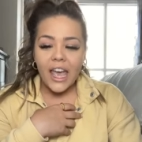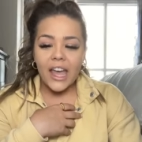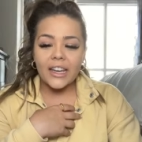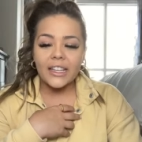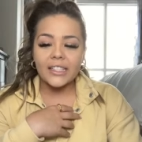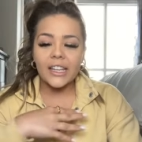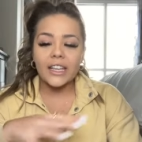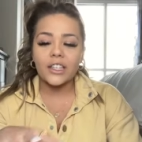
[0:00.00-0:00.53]

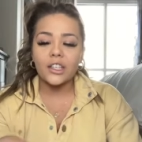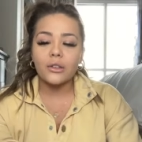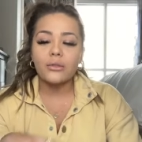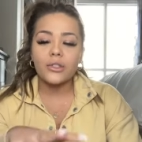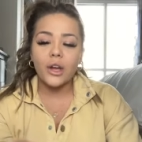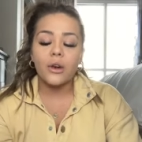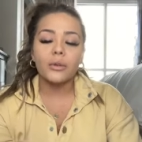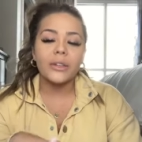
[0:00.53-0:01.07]
And he's like,
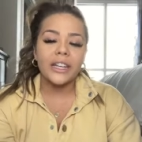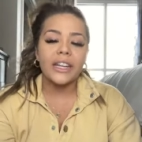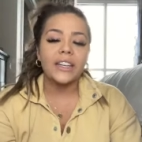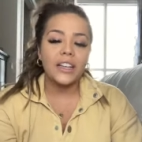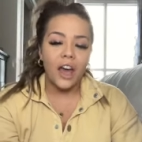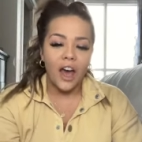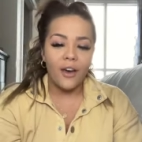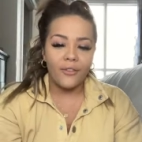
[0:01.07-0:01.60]
you don't
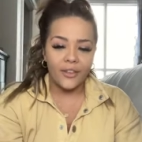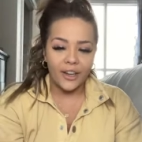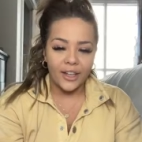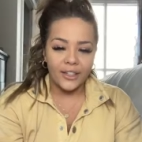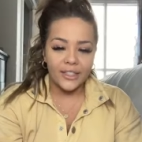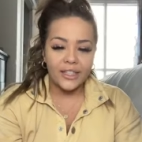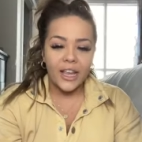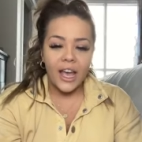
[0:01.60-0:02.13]
need
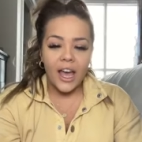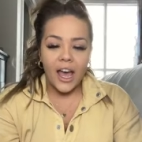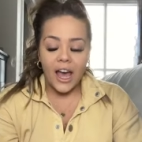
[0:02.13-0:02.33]
confidence.